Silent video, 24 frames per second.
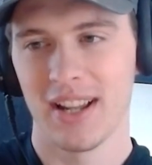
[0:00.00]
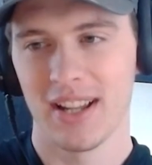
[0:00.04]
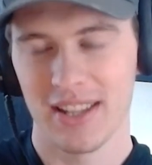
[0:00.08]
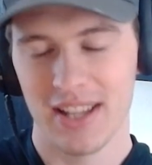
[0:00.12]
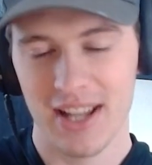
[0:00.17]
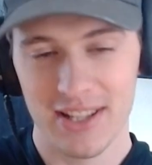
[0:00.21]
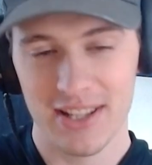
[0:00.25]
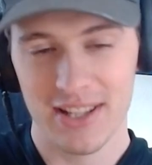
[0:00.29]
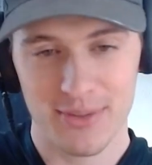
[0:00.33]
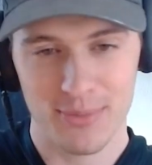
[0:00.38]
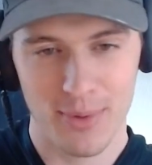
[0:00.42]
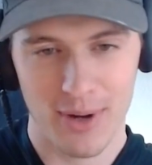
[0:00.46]

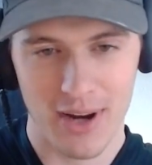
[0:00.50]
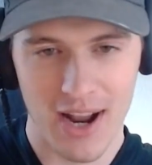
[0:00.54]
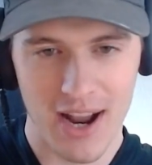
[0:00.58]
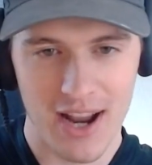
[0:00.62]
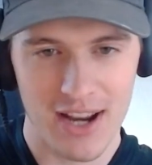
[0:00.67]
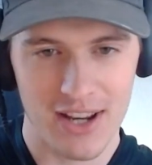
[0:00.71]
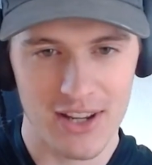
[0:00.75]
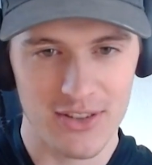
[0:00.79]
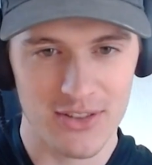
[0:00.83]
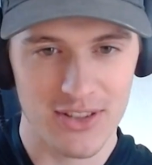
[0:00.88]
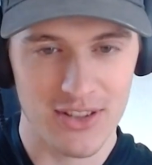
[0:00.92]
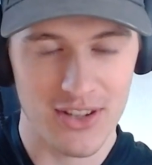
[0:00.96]
that's what I
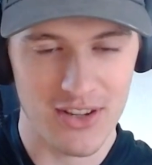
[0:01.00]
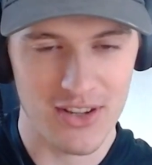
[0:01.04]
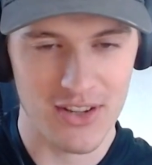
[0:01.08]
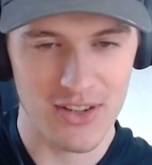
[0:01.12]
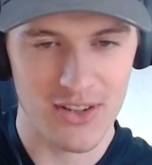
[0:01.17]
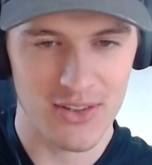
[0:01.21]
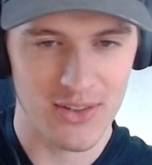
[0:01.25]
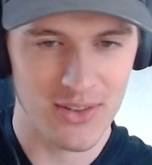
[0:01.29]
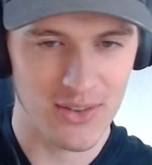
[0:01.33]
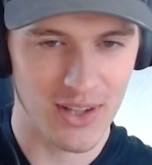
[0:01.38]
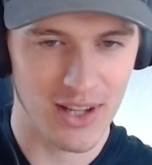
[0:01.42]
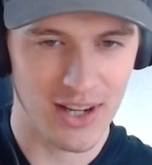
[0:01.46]
used to
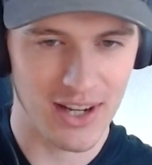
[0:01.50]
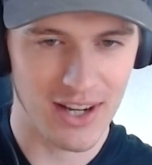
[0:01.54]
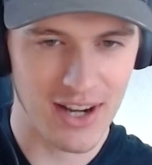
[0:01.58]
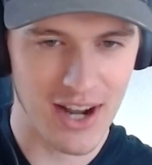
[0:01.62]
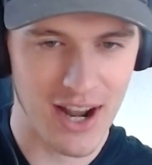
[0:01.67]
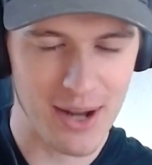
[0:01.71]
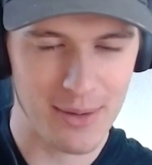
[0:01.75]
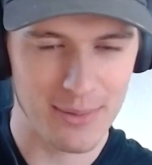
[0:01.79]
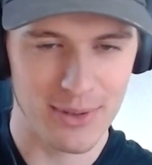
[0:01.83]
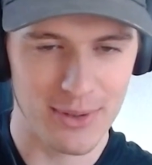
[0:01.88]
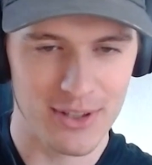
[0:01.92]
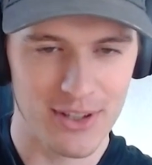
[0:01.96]
do.
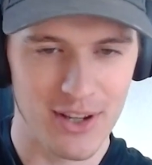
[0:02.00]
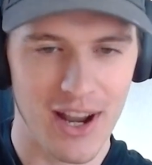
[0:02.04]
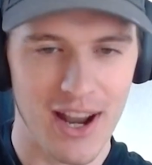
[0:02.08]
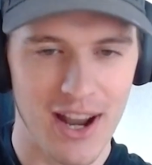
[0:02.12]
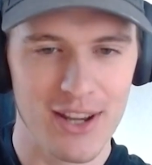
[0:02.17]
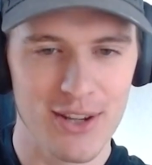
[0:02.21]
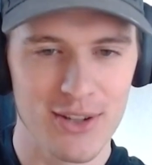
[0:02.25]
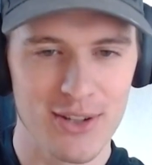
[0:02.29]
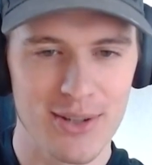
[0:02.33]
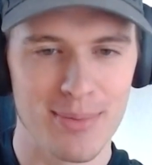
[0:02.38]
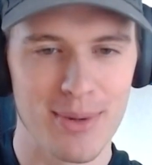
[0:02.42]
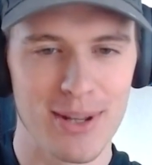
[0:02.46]
I
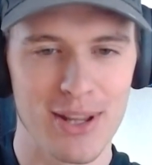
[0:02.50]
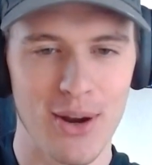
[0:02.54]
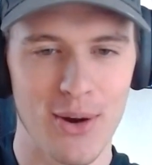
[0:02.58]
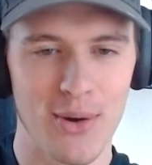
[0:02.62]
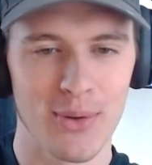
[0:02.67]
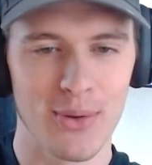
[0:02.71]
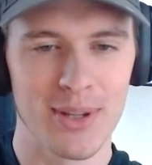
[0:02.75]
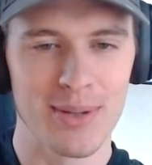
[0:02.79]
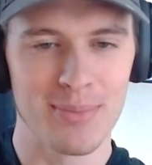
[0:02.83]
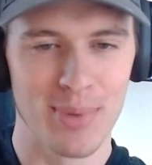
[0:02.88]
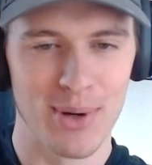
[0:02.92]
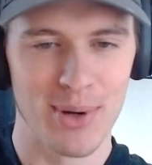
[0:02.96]
used to be the
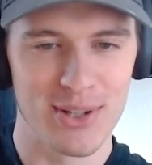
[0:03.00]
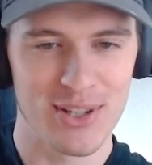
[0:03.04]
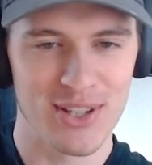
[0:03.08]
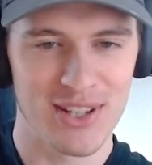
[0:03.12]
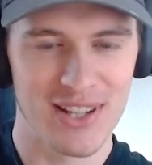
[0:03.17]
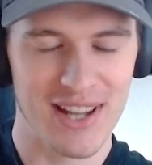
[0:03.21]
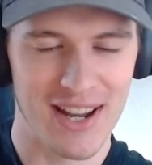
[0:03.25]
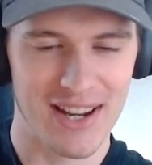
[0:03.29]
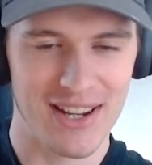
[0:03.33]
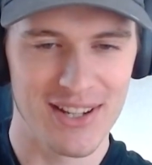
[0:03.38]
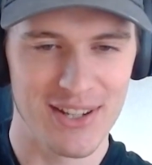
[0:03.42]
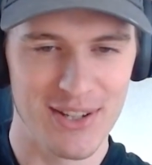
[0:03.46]
only
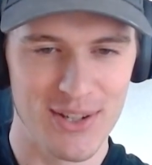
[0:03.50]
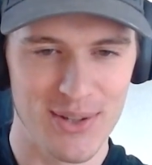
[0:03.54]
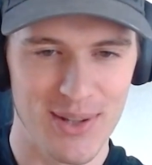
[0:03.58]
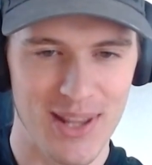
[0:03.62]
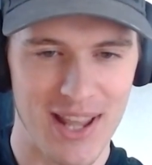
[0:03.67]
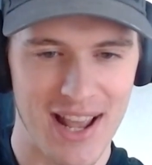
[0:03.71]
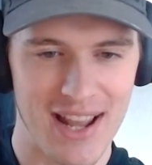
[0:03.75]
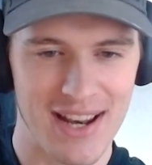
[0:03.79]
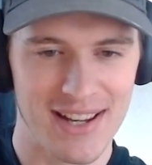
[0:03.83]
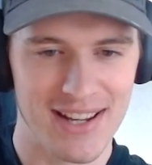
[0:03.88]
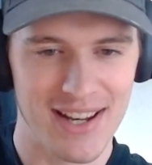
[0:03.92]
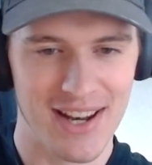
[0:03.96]
person that could do
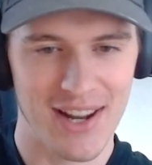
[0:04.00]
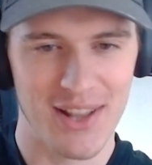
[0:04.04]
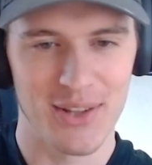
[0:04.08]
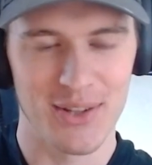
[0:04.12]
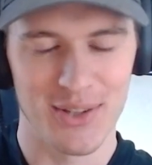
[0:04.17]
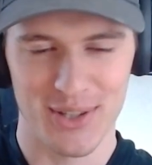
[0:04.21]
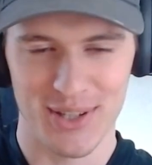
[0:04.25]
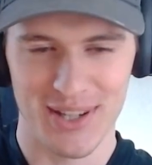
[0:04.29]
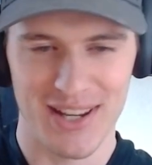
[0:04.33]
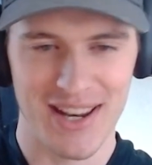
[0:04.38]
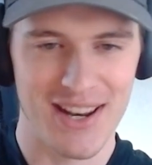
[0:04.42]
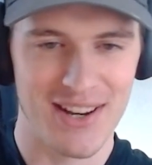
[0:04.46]
that, and now
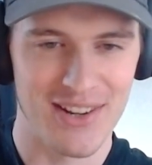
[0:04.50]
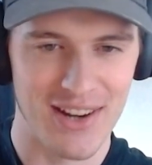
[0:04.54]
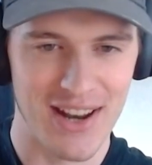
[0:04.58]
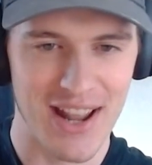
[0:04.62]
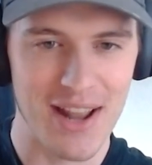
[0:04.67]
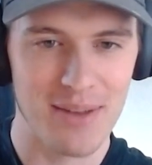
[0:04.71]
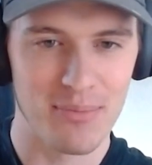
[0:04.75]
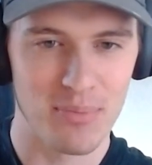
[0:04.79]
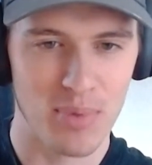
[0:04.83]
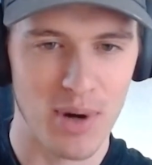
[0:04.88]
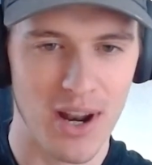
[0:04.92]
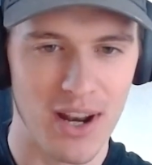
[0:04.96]
there's an
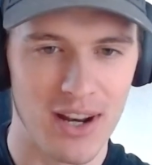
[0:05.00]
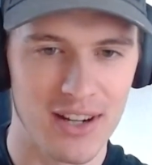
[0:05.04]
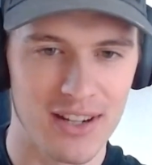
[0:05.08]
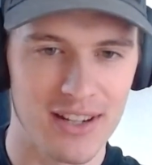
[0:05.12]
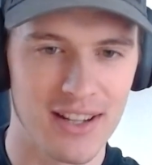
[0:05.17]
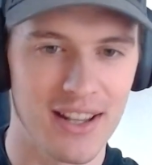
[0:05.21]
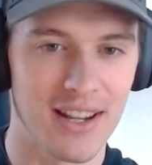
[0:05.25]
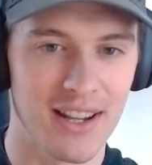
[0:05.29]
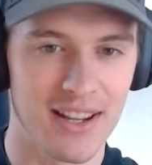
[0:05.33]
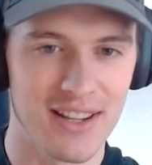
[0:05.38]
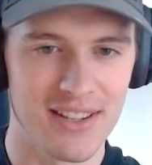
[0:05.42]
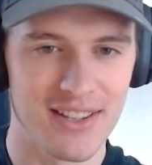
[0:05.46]
internet
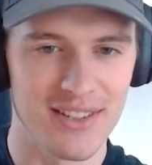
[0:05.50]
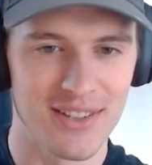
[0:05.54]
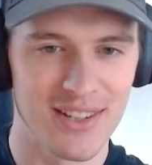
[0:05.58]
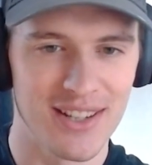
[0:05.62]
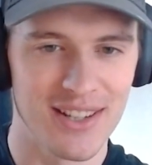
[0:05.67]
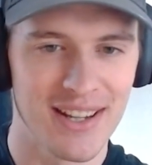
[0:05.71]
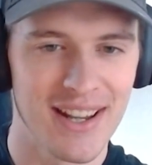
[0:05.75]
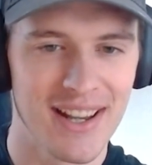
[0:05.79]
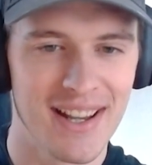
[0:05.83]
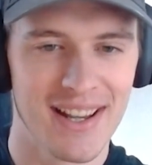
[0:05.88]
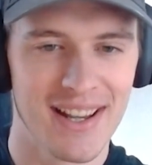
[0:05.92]
product that can do it.